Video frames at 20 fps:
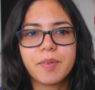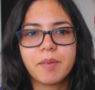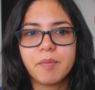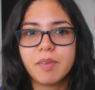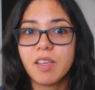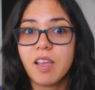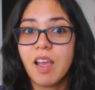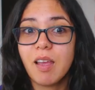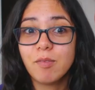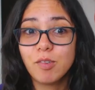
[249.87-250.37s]

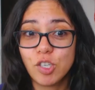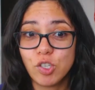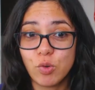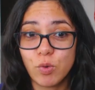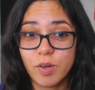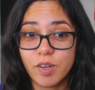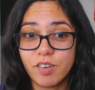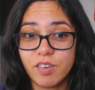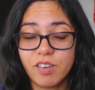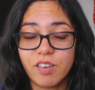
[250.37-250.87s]
I'm
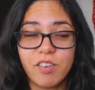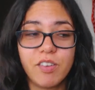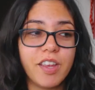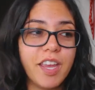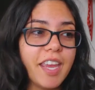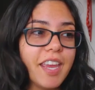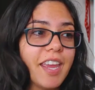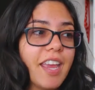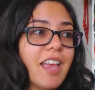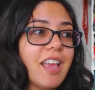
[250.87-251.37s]
short,
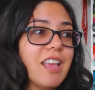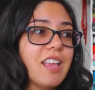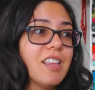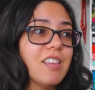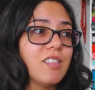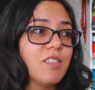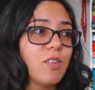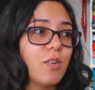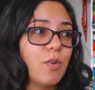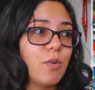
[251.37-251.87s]
okay?
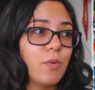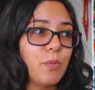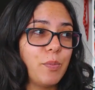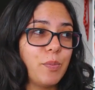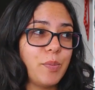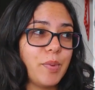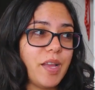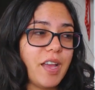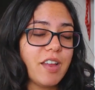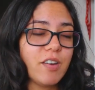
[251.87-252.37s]
So
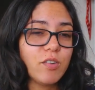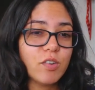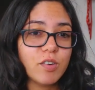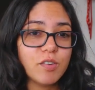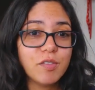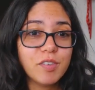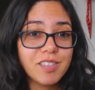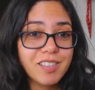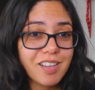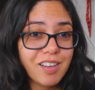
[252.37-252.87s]
I don't know
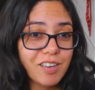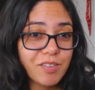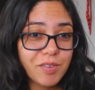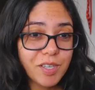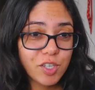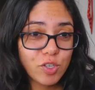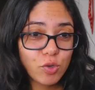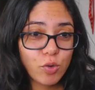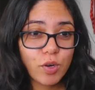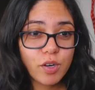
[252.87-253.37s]
if it's gonna be
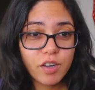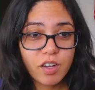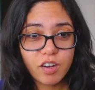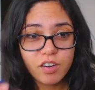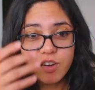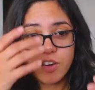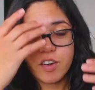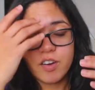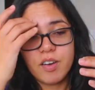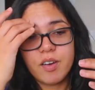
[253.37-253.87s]
short on
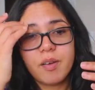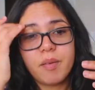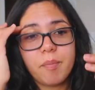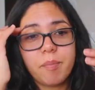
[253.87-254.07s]
her,